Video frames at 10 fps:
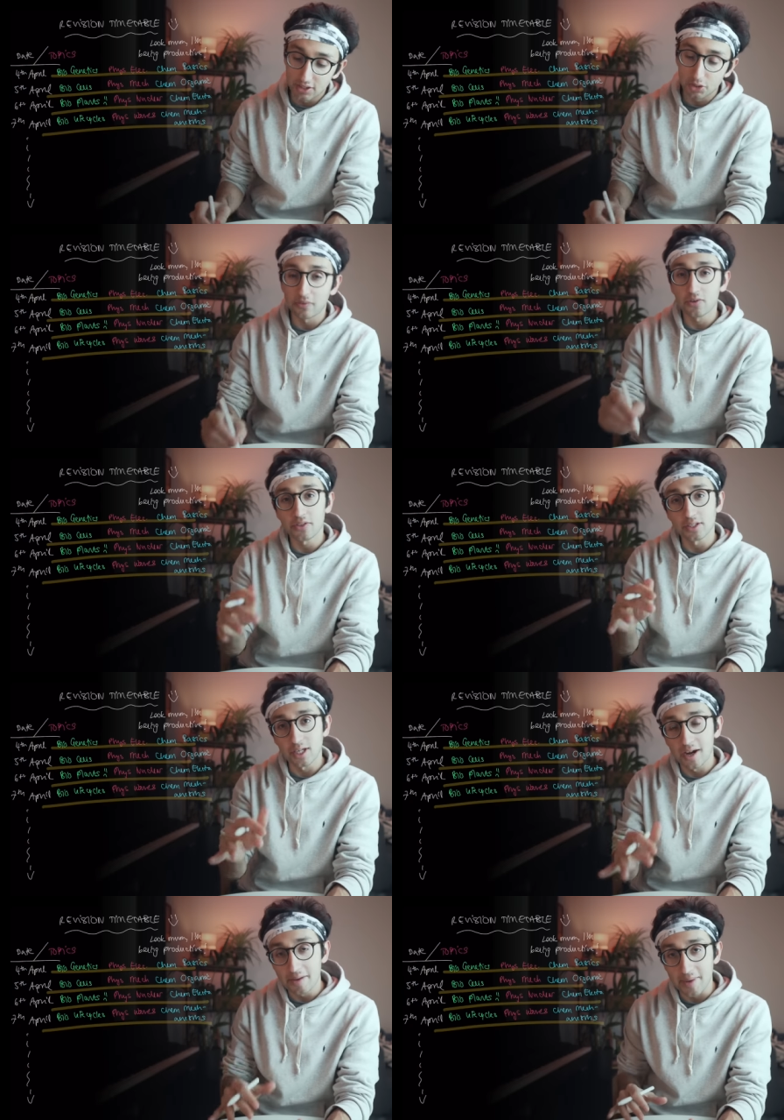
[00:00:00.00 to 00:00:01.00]
So we've got the
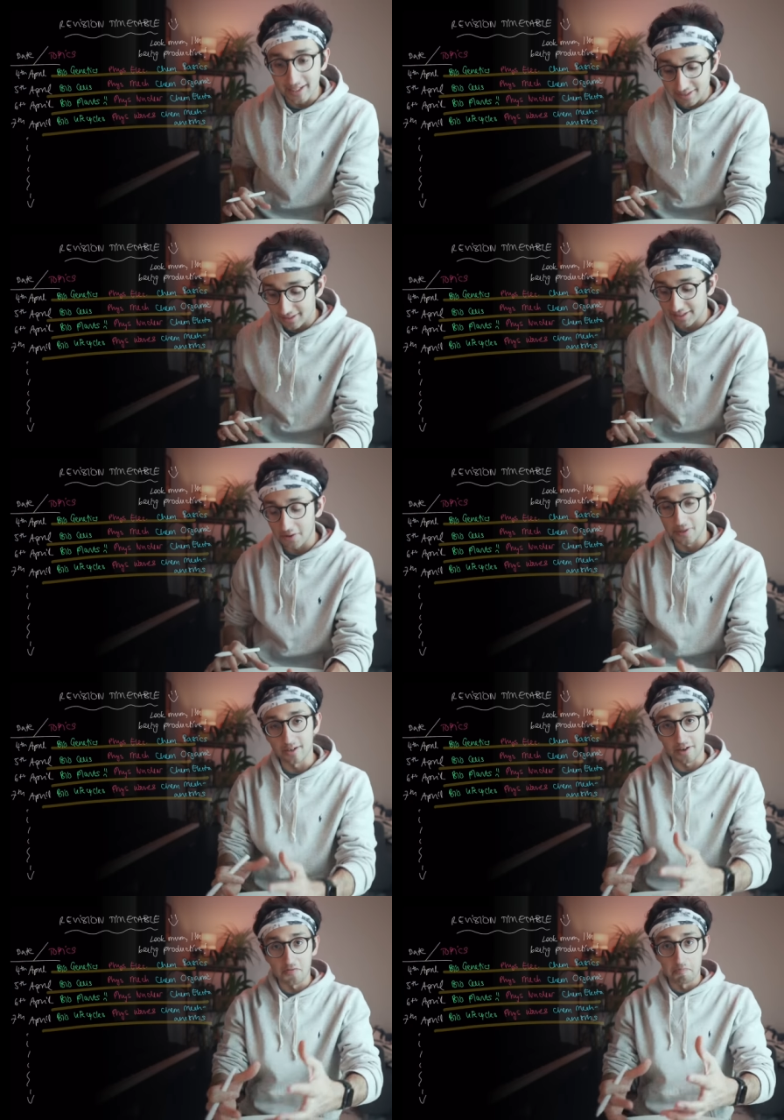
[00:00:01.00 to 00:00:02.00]
time axis down
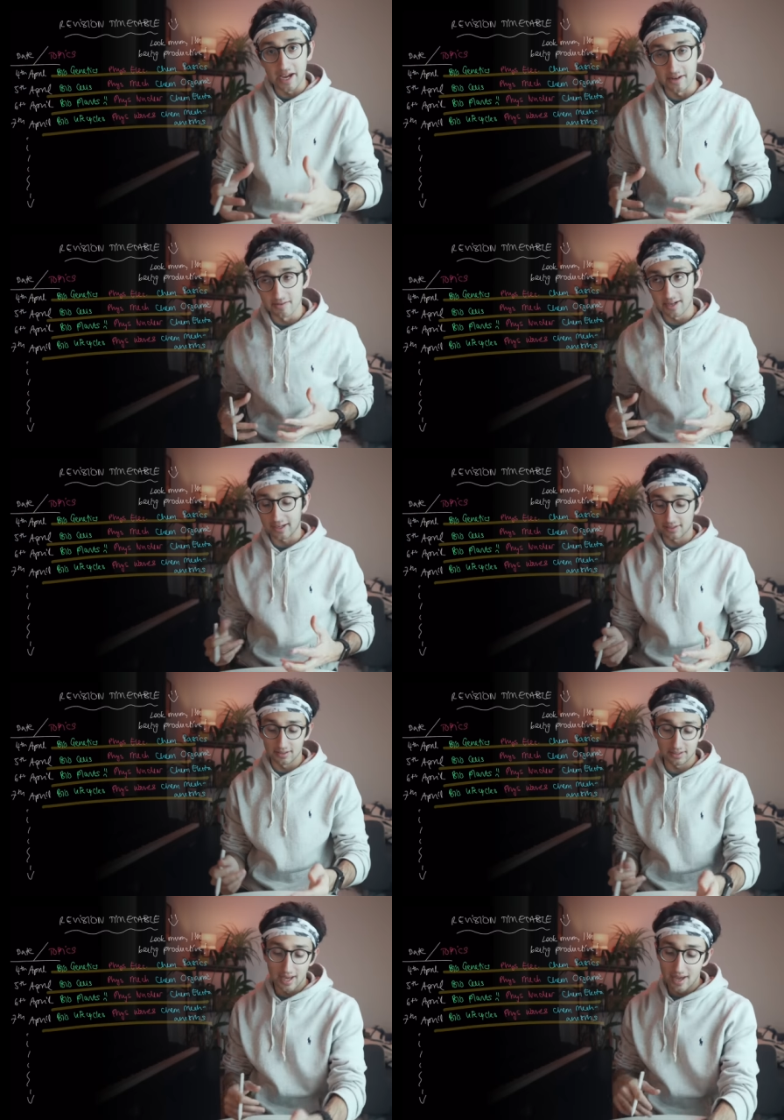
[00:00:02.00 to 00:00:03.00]
our kind of main
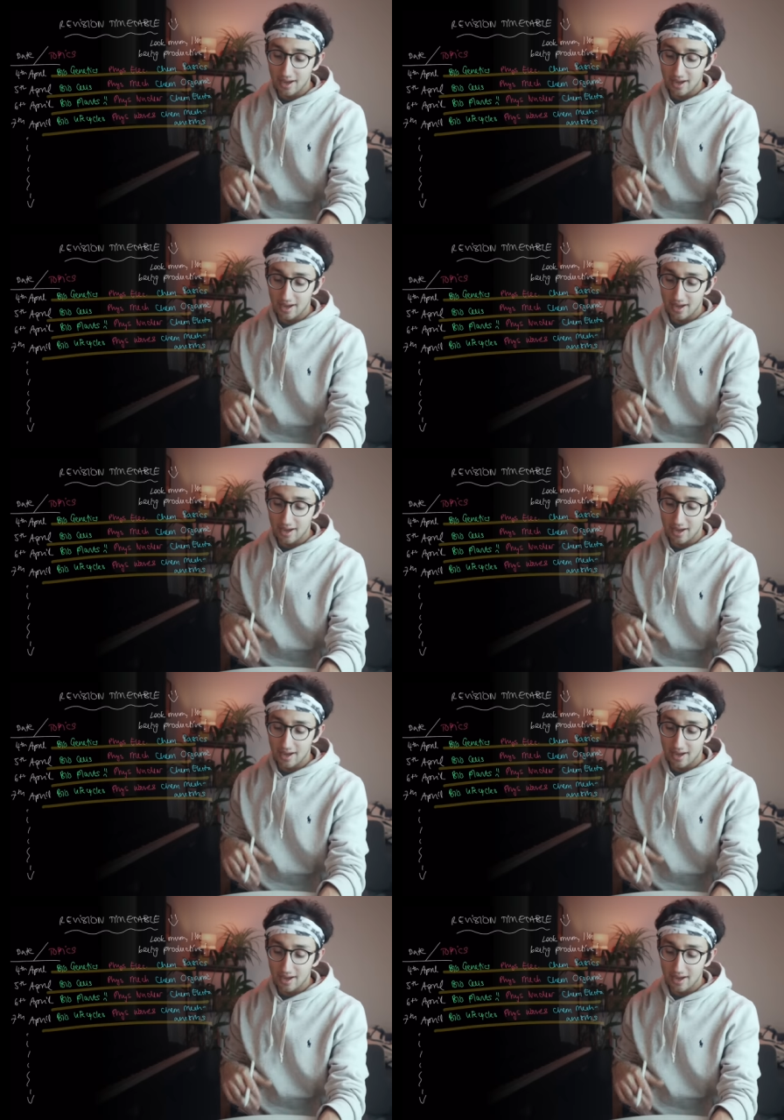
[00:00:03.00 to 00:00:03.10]
axis,